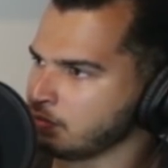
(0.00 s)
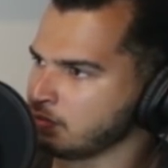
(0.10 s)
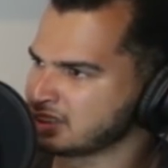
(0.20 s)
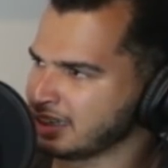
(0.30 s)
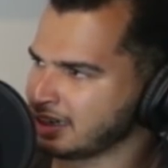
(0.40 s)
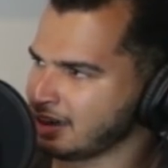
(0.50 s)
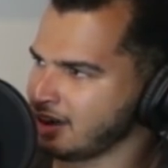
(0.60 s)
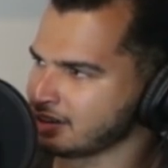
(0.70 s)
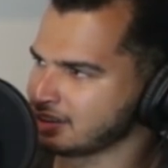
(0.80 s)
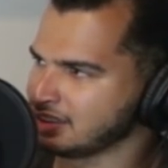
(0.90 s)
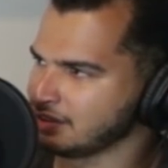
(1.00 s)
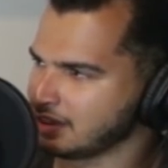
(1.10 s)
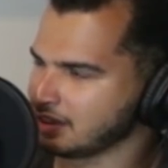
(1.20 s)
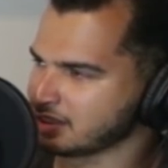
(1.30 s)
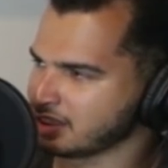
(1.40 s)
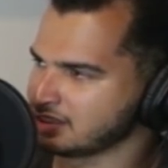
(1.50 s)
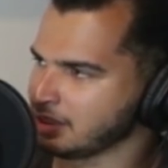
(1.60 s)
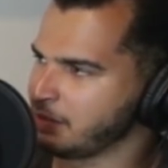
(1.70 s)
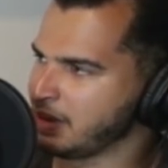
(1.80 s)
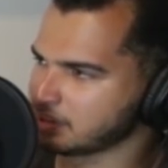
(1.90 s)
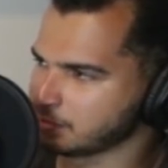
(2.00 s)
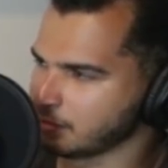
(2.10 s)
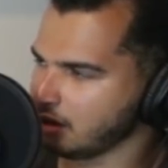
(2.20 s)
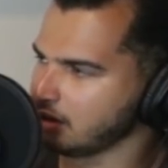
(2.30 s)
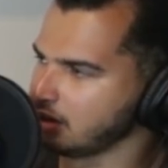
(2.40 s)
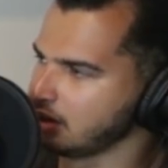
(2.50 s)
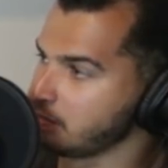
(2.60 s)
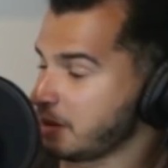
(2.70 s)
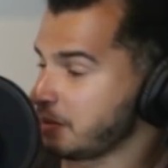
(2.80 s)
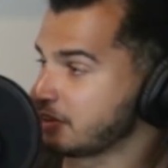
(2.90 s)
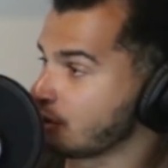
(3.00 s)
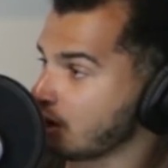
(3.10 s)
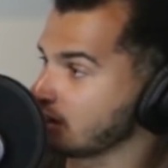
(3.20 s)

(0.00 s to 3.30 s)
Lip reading: stick Honda Civic is, like a stick base model. Maybe there are a